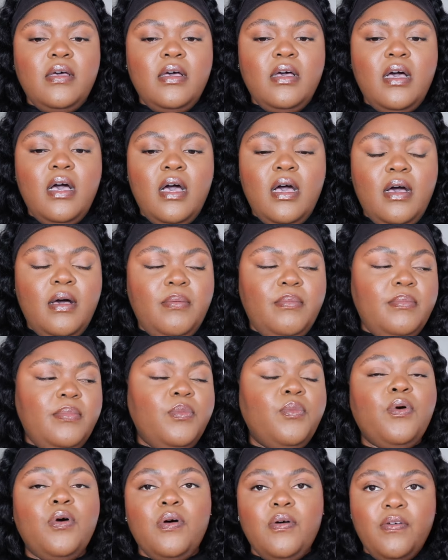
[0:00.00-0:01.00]

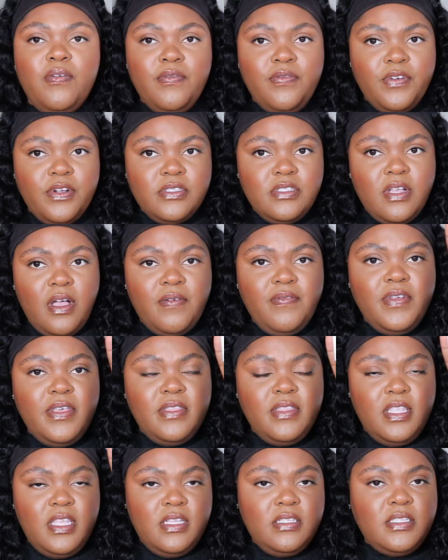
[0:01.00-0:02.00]
well, first off,
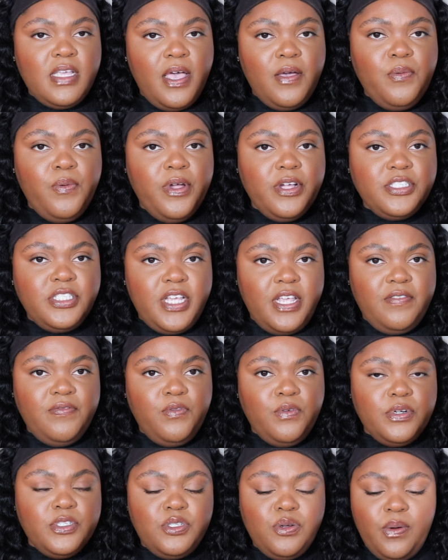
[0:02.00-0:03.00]
in this I wear shade
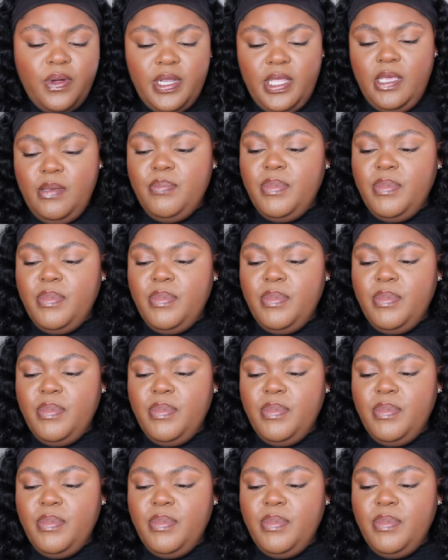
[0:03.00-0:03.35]
420,